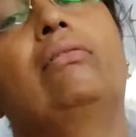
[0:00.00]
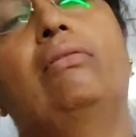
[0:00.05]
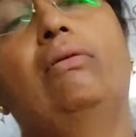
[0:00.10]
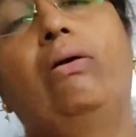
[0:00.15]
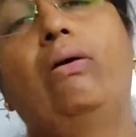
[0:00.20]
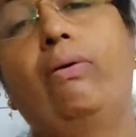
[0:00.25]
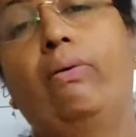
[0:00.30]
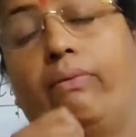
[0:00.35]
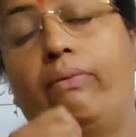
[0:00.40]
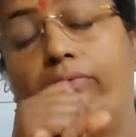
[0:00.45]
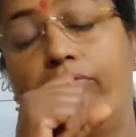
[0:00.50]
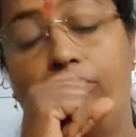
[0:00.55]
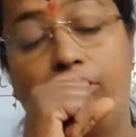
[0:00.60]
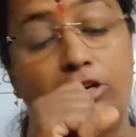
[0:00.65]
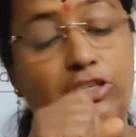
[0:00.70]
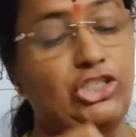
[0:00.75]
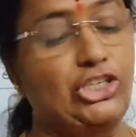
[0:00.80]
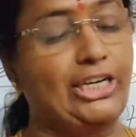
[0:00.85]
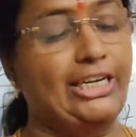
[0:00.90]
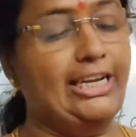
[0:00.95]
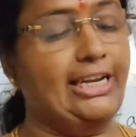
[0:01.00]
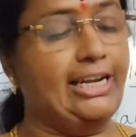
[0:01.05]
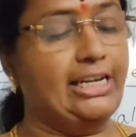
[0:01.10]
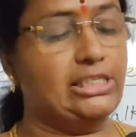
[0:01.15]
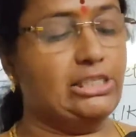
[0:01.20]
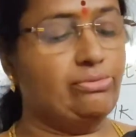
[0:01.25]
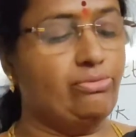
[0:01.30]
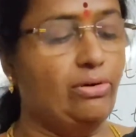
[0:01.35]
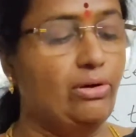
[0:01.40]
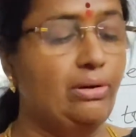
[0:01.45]
worksheet in
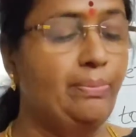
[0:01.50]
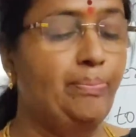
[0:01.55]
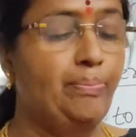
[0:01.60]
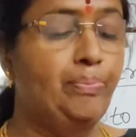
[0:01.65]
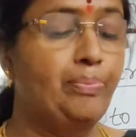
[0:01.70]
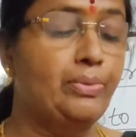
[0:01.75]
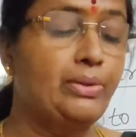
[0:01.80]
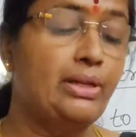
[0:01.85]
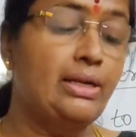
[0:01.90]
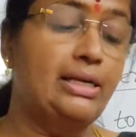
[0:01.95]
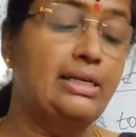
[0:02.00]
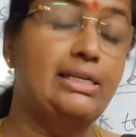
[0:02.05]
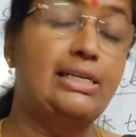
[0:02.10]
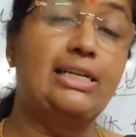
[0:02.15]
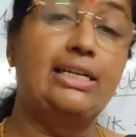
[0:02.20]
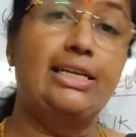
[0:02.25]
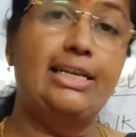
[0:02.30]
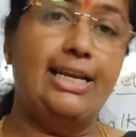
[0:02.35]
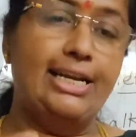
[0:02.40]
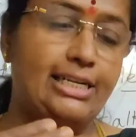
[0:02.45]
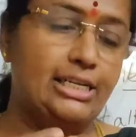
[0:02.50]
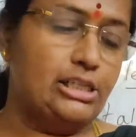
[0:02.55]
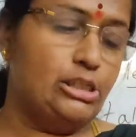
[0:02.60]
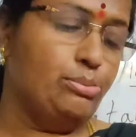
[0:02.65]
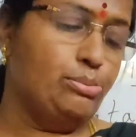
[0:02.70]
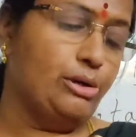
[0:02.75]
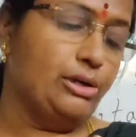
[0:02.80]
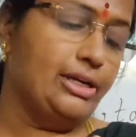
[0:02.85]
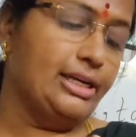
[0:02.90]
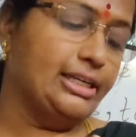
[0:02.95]
S4. Let us
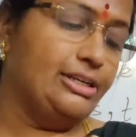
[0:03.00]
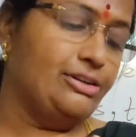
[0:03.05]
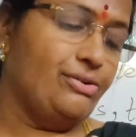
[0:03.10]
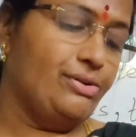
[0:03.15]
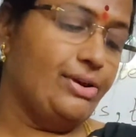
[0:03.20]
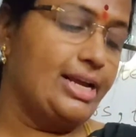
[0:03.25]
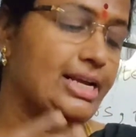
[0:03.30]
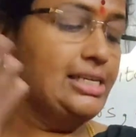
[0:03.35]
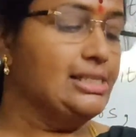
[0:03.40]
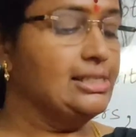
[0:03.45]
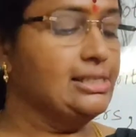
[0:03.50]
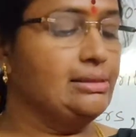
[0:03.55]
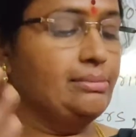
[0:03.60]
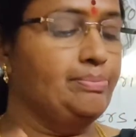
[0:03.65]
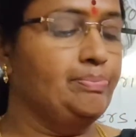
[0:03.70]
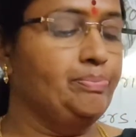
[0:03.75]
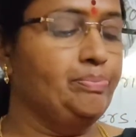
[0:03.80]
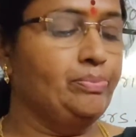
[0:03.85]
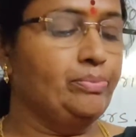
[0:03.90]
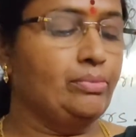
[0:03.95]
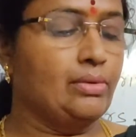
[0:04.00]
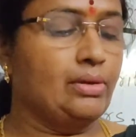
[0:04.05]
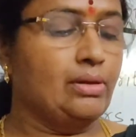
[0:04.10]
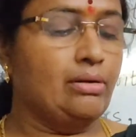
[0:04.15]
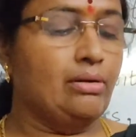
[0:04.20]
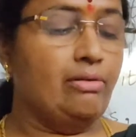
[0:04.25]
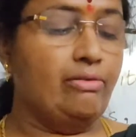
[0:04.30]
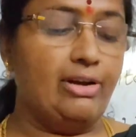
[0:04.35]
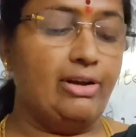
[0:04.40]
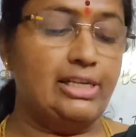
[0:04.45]
protect trees.
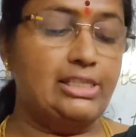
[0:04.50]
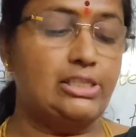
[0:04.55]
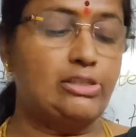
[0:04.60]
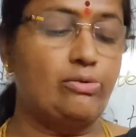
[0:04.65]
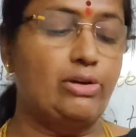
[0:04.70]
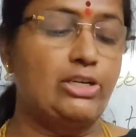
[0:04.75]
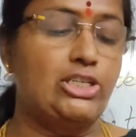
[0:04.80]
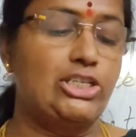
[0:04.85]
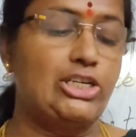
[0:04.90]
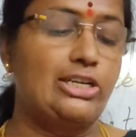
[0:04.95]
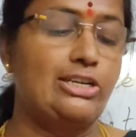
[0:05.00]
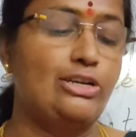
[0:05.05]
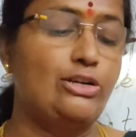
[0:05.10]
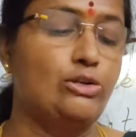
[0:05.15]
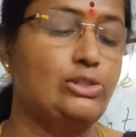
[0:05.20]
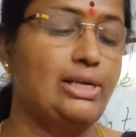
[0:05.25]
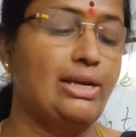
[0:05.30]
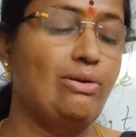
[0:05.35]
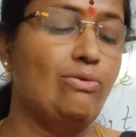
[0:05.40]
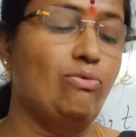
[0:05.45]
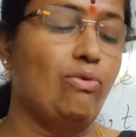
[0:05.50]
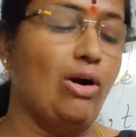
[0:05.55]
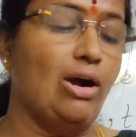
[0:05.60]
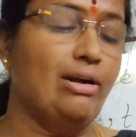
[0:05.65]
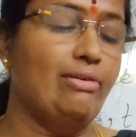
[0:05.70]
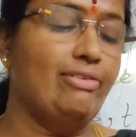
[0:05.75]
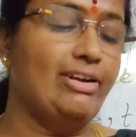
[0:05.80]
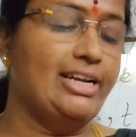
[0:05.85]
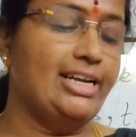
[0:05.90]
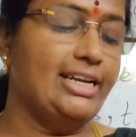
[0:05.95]
First question, using
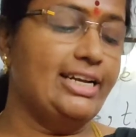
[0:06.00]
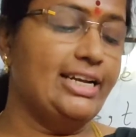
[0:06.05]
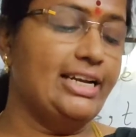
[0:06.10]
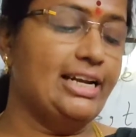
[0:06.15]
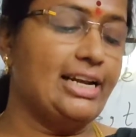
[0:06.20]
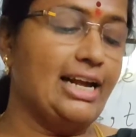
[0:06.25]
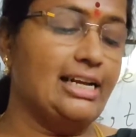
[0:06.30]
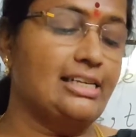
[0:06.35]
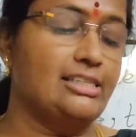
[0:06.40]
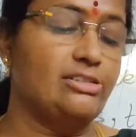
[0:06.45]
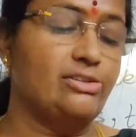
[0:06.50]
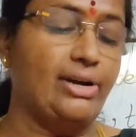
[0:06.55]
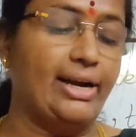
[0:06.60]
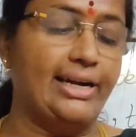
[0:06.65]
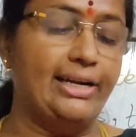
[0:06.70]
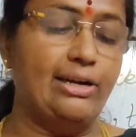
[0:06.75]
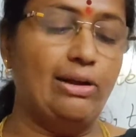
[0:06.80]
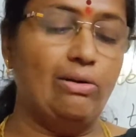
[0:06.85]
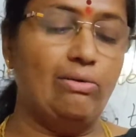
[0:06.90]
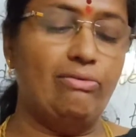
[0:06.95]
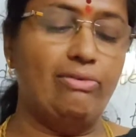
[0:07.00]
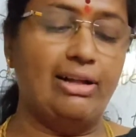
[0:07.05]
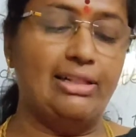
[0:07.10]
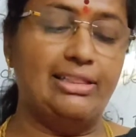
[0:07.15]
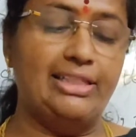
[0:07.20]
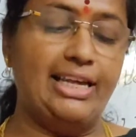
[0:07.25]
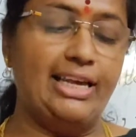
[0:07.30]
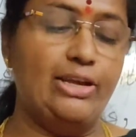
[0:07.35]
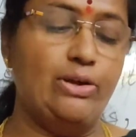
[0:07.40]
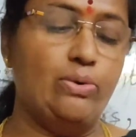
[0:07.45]
what we did in class, write down one
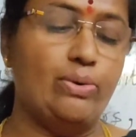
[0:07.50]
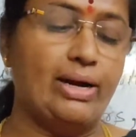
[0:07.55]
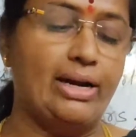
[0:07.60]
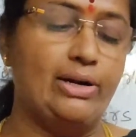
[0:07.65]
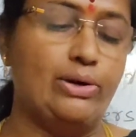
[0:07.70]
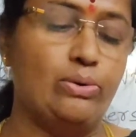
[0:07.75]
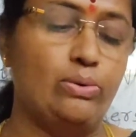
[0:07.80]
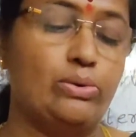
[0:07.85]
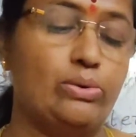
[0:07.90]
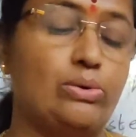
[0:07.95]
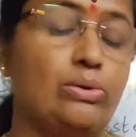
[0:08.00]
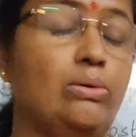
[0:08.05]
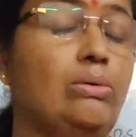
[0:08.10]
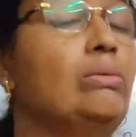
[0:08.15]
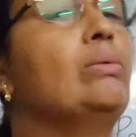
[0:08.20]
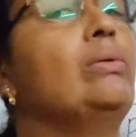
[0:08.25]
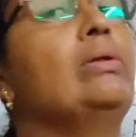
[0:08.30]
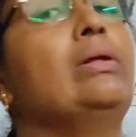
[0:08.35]
thing you can do to